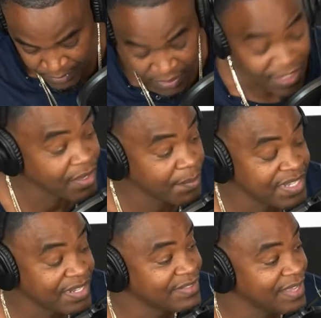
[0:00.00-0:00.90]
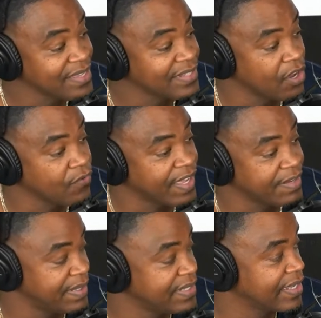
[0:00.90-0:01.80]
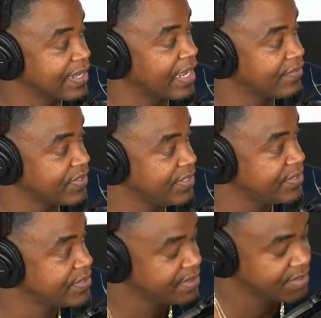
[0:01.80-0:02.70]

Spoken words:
they say his health had been declining for years.